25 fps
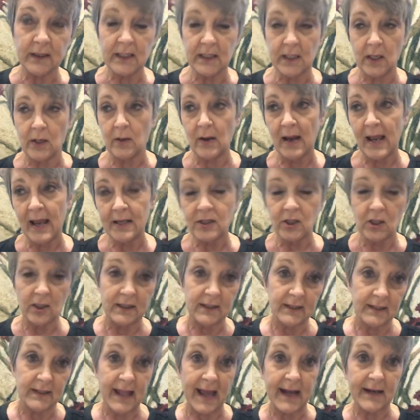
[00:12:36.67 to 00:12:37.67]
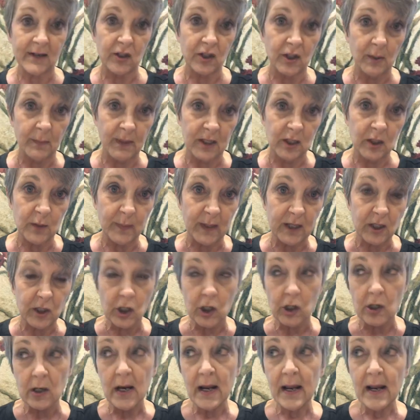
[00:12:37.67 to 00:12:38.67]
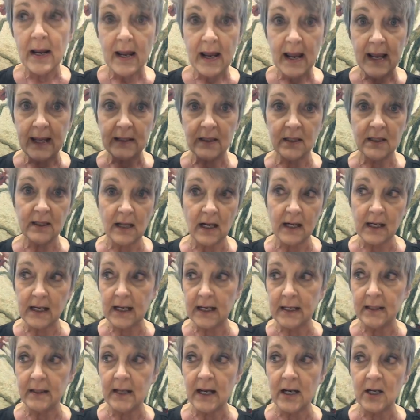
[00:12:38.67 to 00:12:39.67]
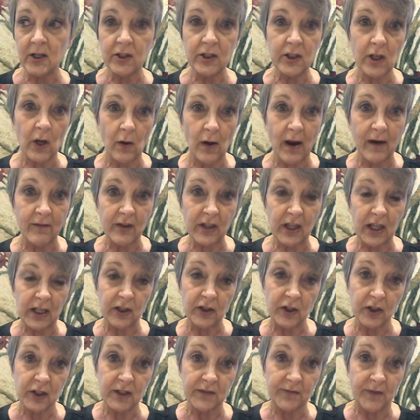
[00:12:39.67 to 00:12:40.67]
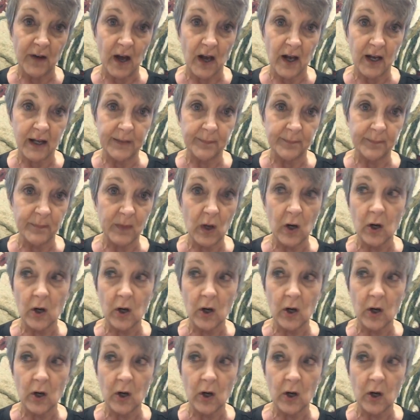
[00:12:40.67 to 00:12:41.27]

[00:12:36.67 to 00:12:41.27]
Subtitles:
So I actually snatched somebody's picture and stuck it in there, so everything looks fine.